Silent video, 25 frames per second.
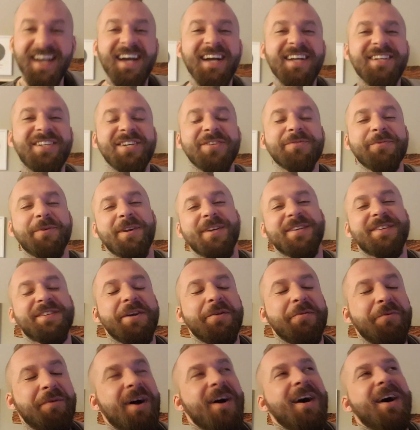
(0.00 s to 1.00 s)
just want to say
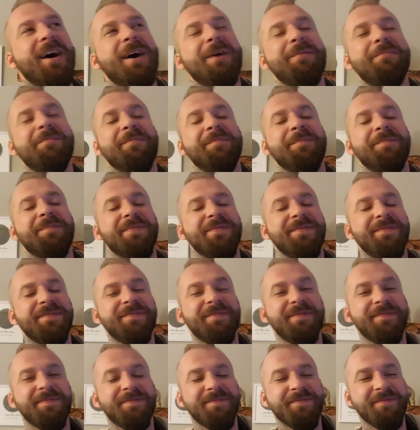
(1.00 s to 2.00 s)
I
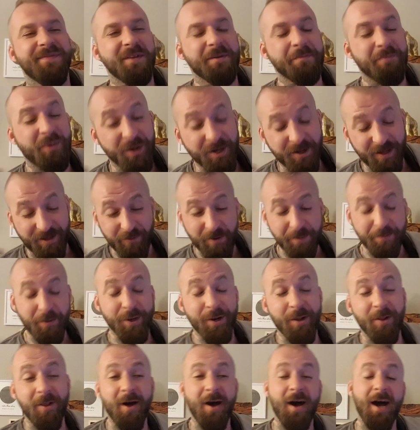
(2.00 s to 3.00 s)
put
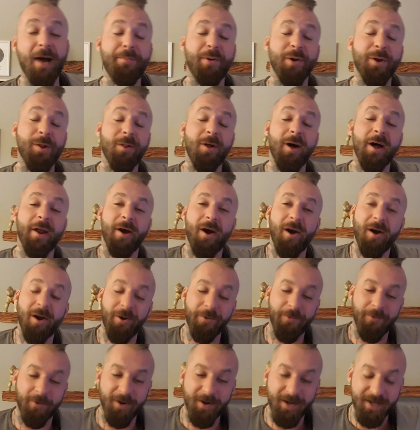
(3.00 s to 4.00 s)
a lot of
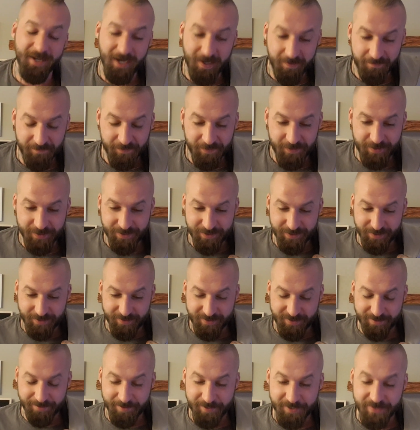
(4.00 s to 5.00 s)
hard work and effort
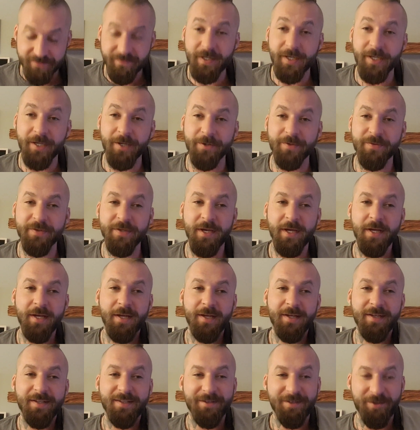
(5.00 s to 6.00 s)
into some of these videos.
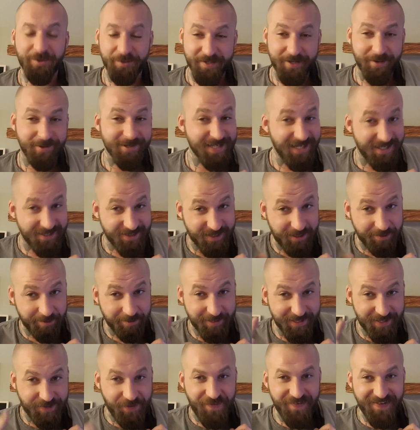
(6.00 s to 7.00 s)
Notice how I said some of
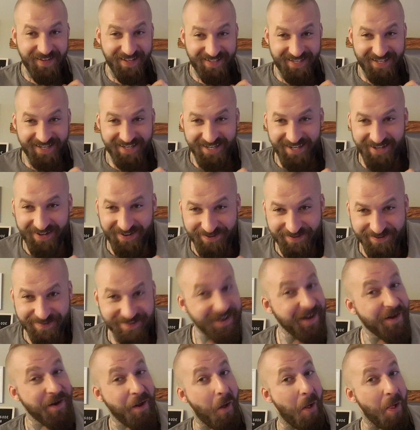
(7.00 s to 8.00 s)
these videos,
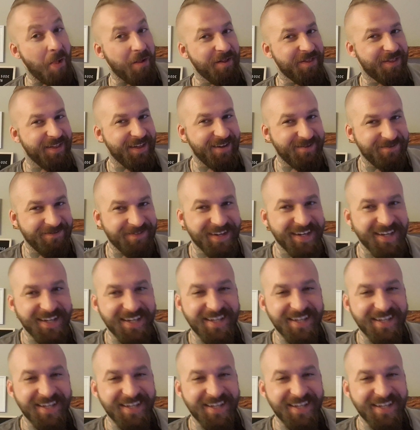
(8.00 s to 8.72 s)
not all of them.